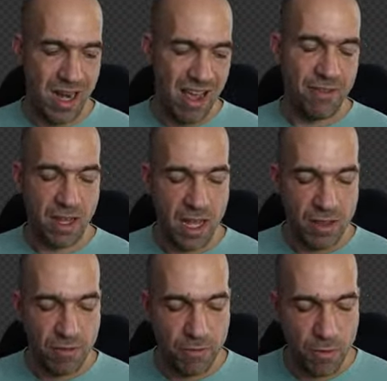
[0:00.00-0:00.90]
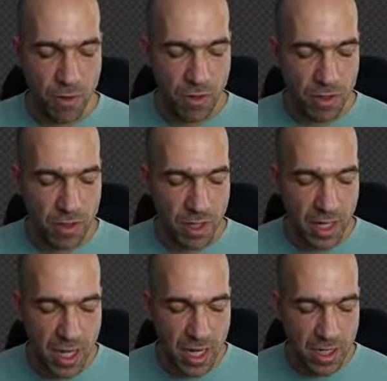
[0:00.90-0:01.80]
left hand for the
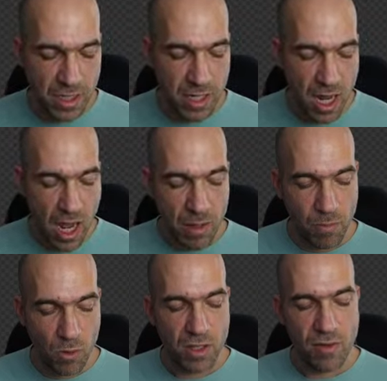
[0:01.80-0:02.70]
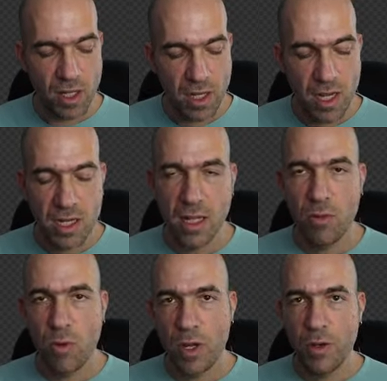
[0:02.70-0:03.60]
keys and most of the keys
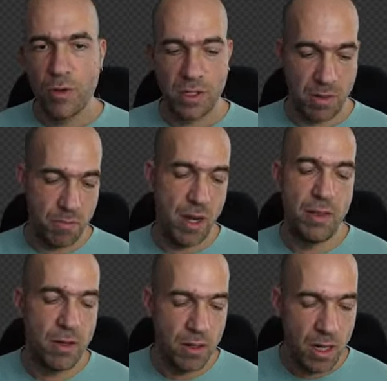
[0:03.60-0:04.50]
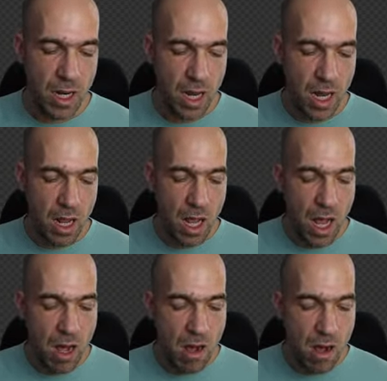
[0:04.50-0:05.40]
that we use in Blender,
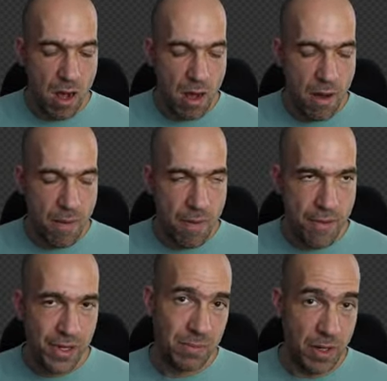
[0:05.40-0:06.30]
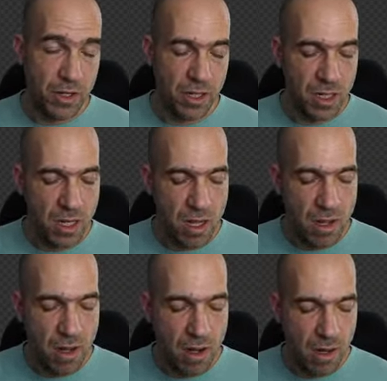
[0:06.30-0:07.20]
uh, especially,
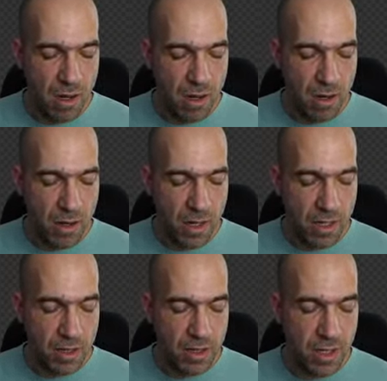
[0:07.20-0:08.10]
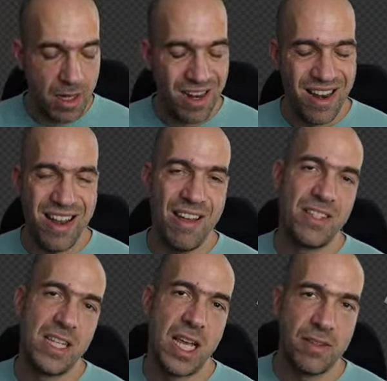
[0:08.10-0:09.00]
are in the
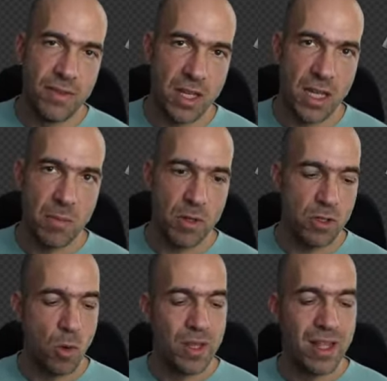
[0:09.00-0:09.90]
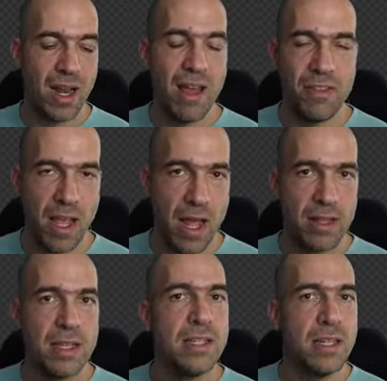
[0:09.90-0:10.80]
left side of the keyboard. So with the left
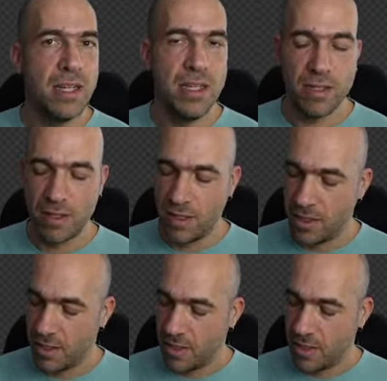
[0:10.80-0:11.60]
hand is easier